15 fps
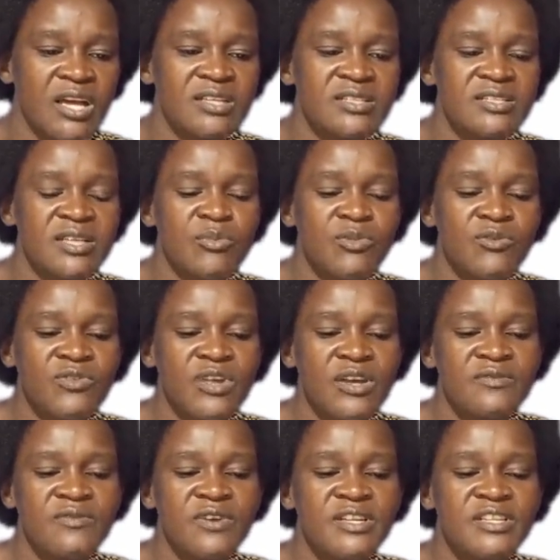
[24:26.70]
Some of
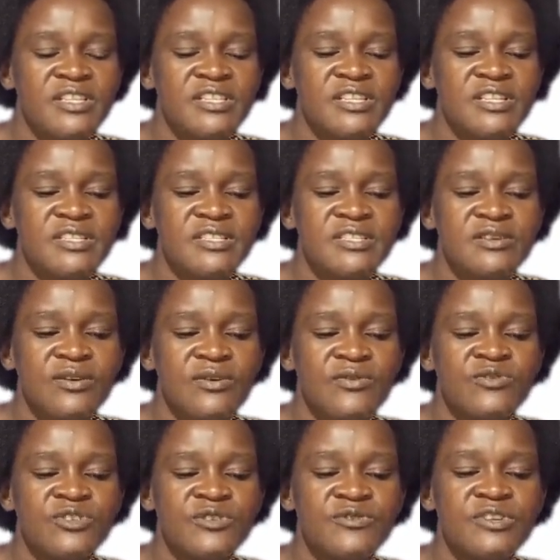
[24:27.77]
the advantages
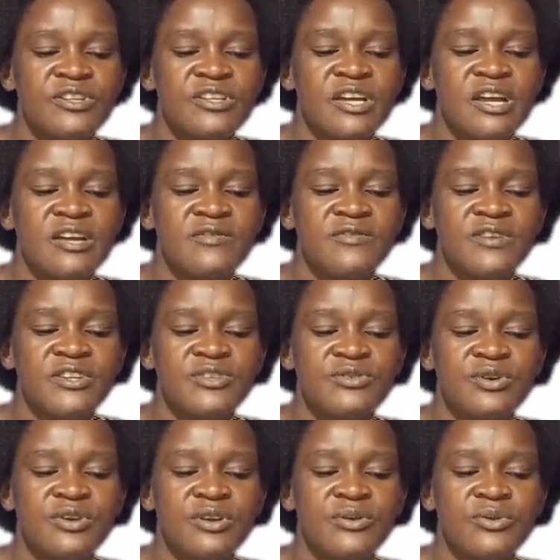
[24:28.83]
of shifting
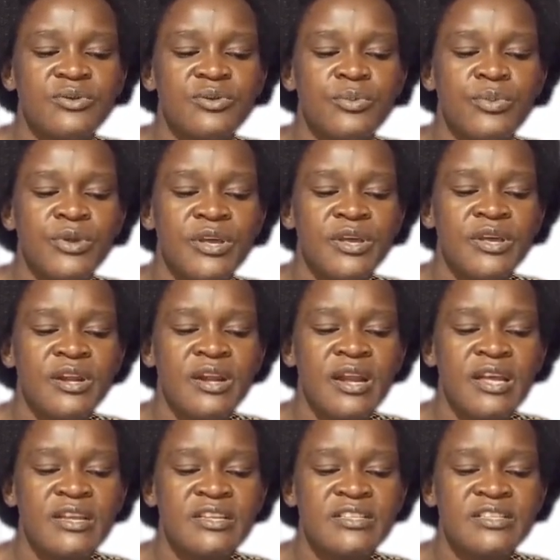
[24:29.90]
cultivation could be
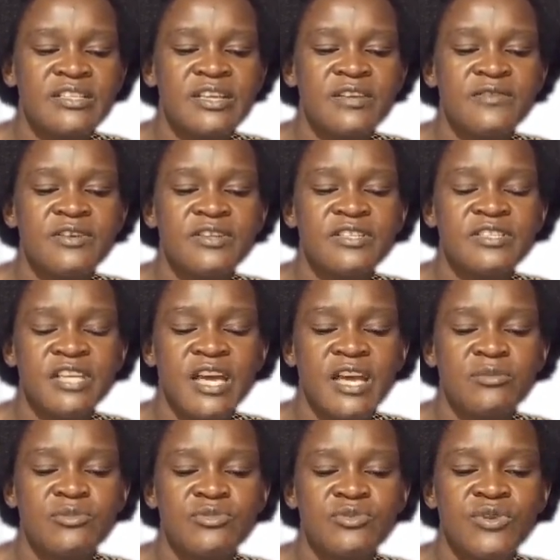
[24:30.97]
land is given
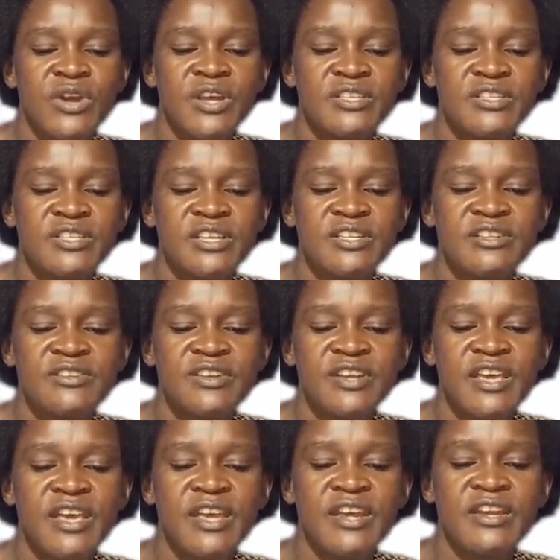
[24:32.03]
time to rest and
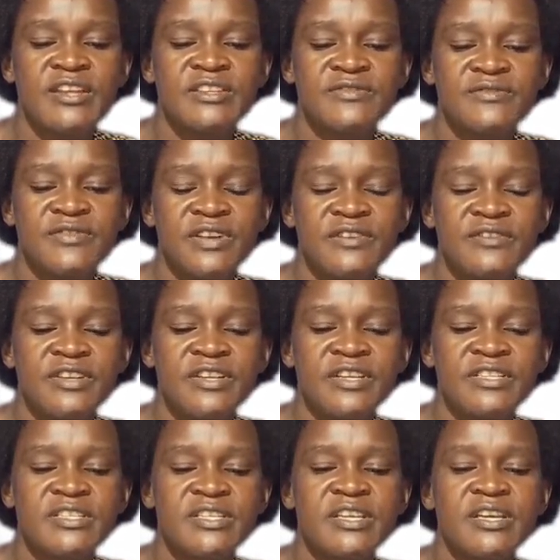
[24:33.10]
regain its
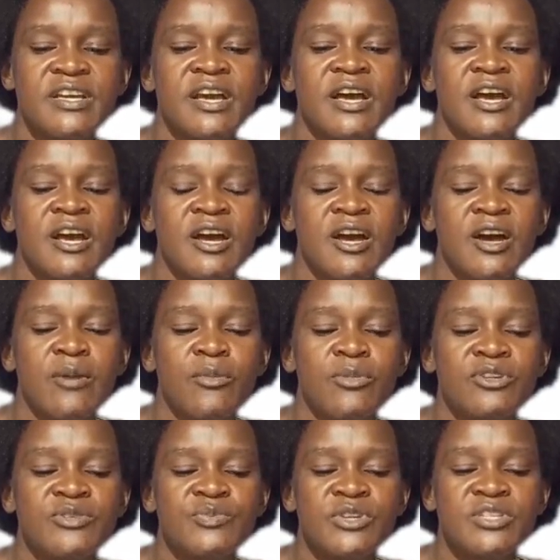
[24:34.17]
fertility,
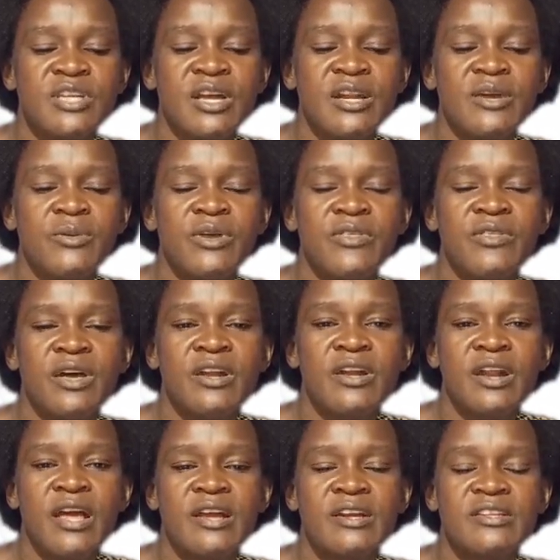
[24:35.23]
more especially when
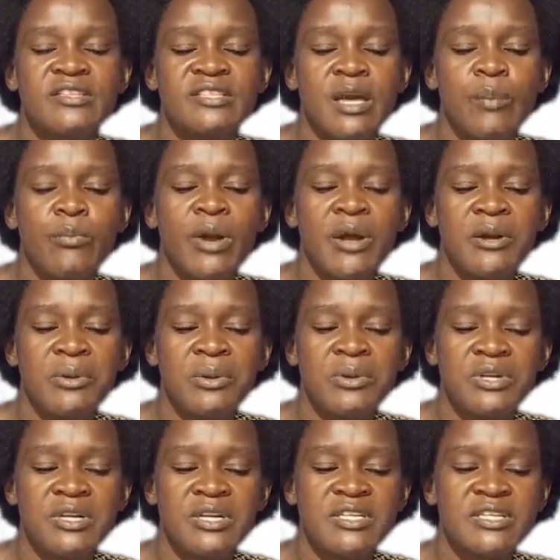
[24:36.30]
that land is
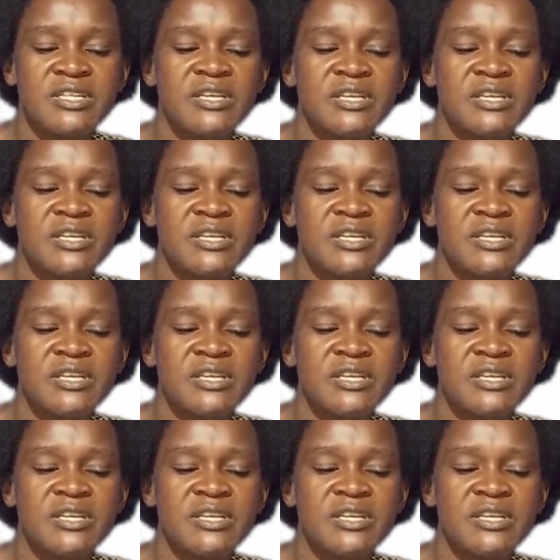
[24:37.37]
abandoned.